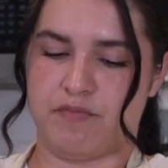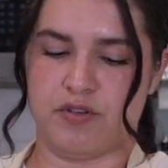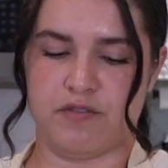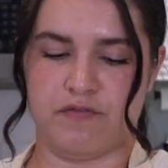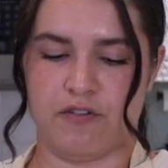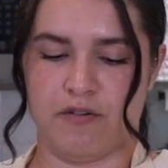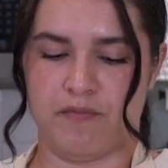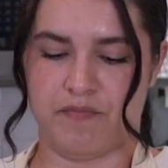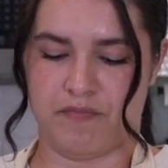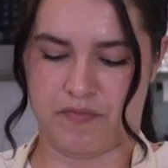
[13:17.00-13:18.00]
beautiful.
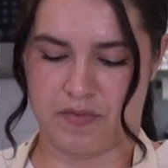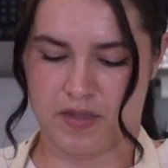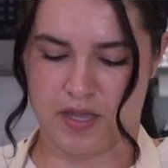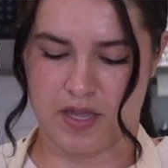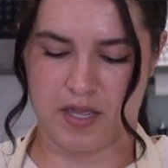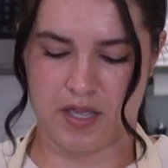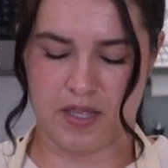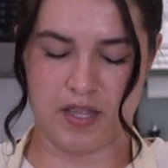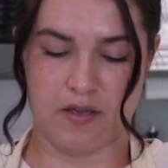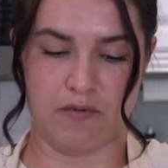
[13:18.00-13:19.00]

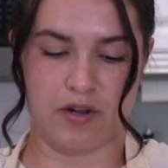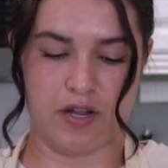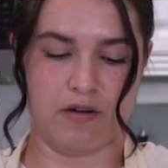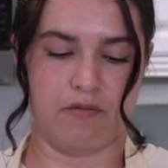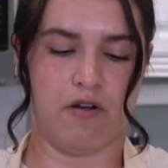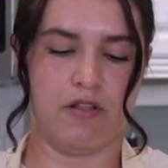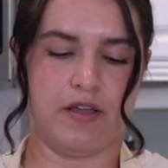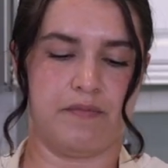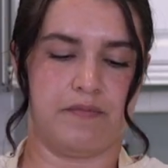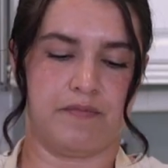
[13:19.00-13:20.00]
Then we're gonna roll
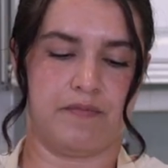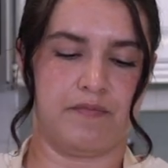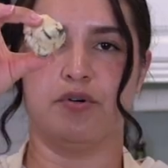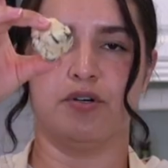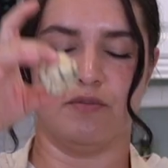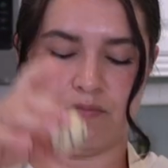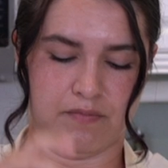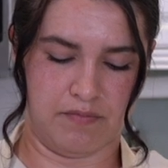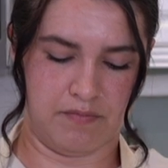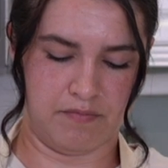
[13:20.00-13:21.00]
it, boom,
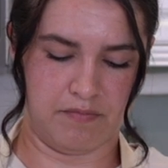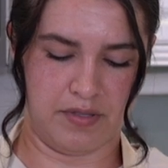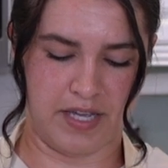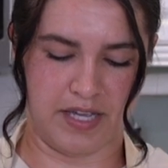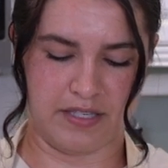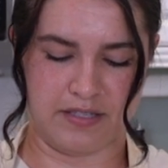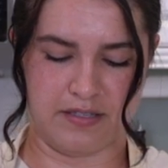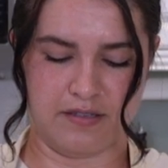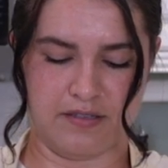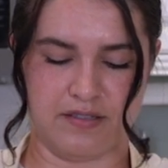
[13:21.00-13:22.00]

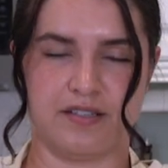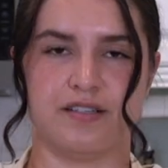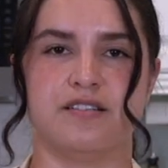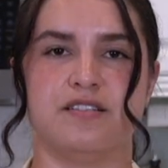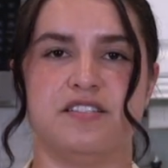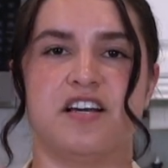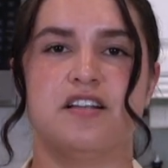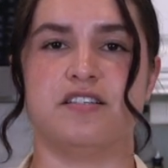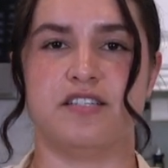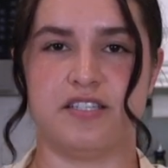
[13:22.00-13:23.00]
place,
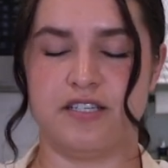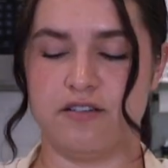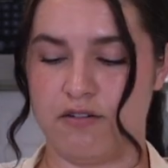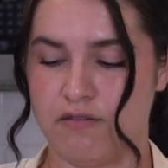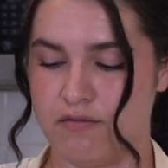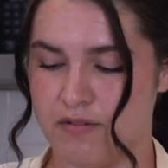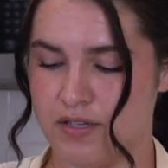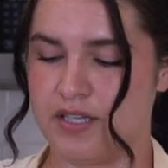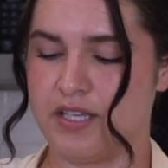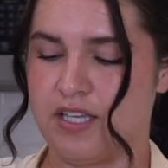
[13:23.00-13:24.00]
done deal.
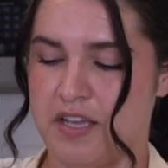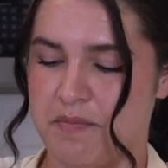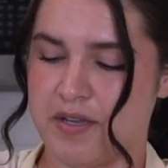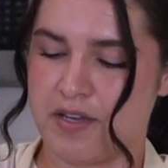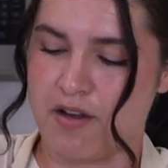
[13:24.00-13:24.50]
Keep it